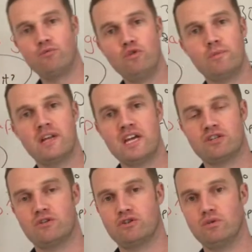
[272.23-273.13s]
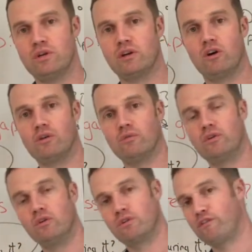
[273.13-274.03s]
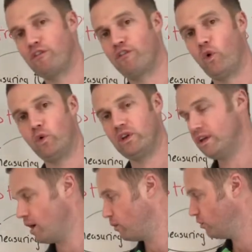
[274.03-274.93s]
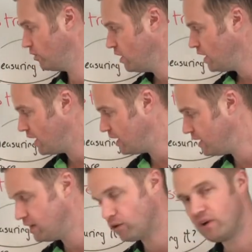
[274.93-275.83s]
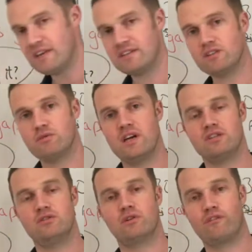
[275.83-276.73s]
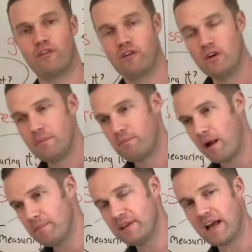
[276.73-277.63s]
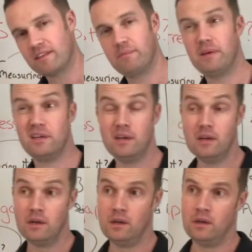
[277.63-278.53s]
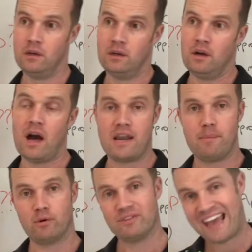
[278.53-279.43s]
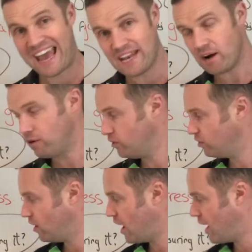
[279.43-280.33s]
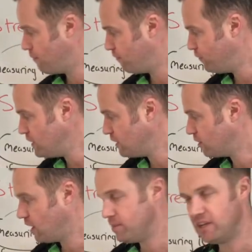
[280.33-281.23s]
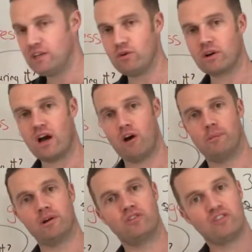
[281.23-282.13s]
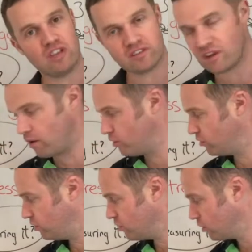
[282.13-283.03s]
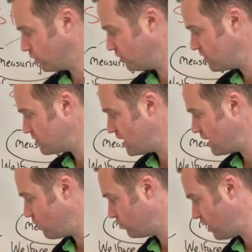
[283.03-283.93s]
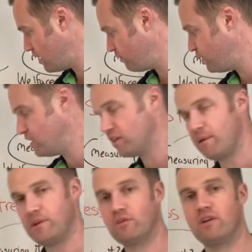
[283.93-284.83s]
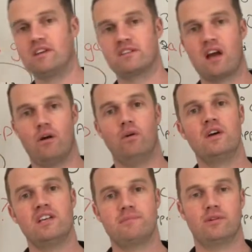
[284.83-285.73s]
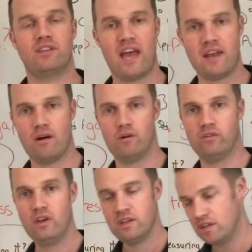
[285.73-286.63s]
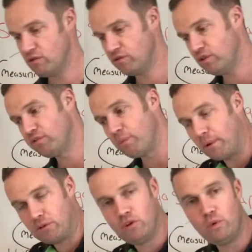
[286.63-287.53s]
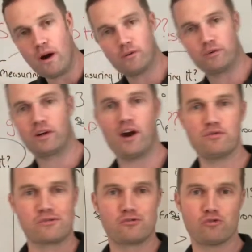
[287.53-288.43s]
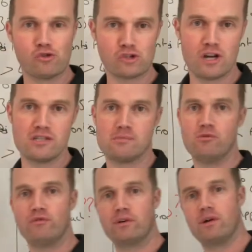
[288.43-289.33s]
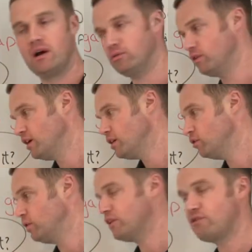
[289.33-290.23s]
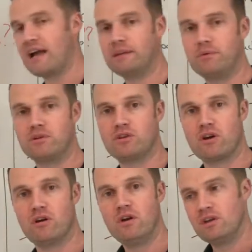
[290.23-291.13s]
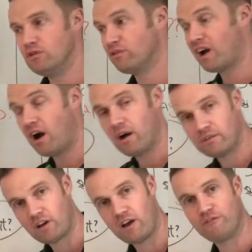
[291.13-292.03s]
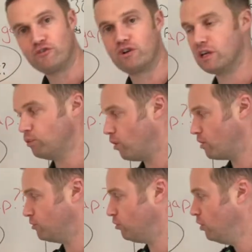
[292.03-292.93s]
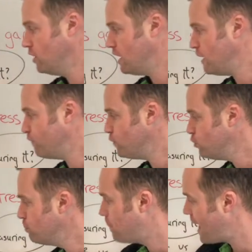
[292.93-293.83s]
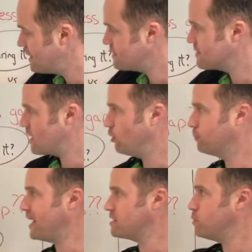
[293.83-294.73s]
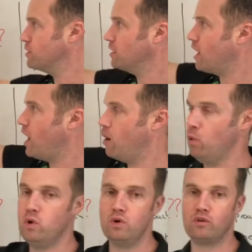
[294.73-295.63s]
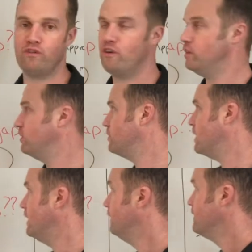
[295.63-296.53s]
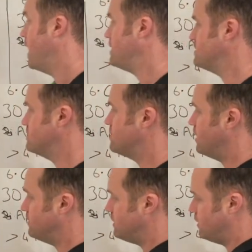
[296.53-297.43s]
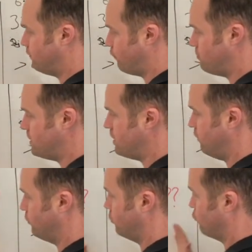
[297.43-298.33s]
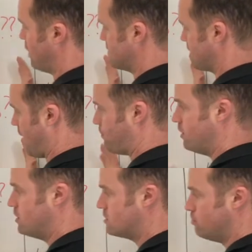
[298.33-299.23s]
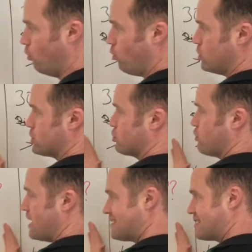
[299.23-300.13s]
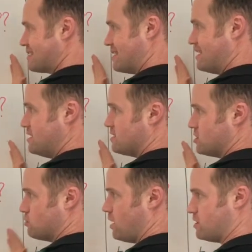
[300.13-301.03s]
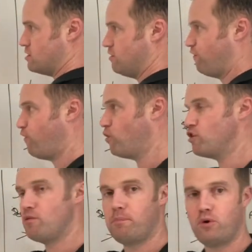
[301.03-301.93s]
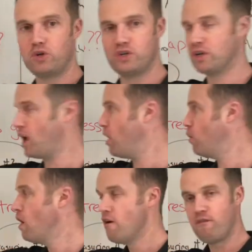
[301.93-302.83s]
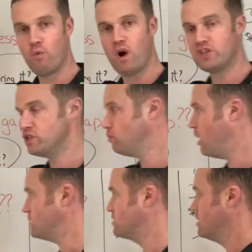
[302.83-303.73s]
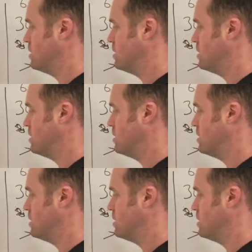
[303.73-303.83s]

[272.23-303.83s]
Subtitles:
rumination or chewing the cud, you're looking for 14 hours. In a grazed situation, you're looking for probably that to be at about 10 hours, feeding time in the indoor cow about 6 hours, look, 6 to 8 hours, and feeding time in the grazed cow is about 10 hours. Then you've used about 2 hours for cows who are socializing, moving around, you know, interacting with each other. You've got time for drinking water. So if you balance that up, that's what the cow looks for in the day. And this is the idea for me of the stress gap. The more stress that's in the situation, the further you push the cow from what she wants,